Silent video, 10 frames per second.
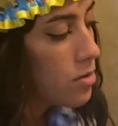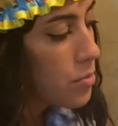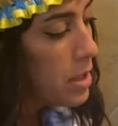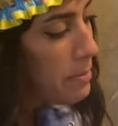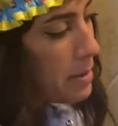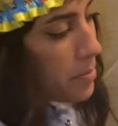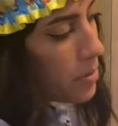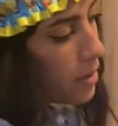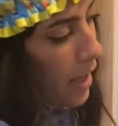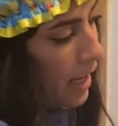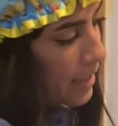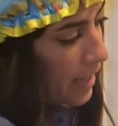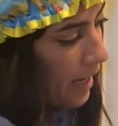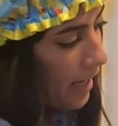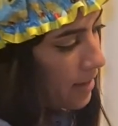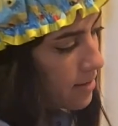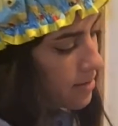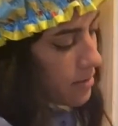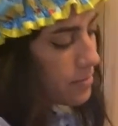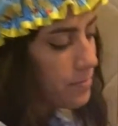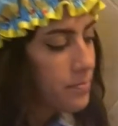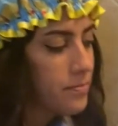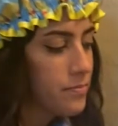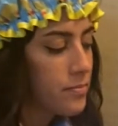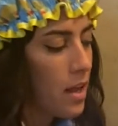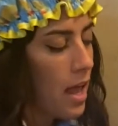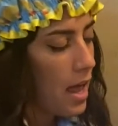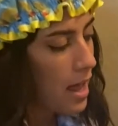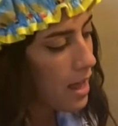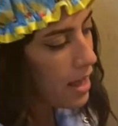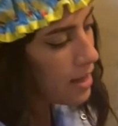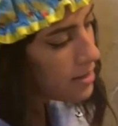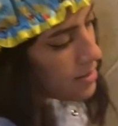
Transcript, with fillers: Three people had cats and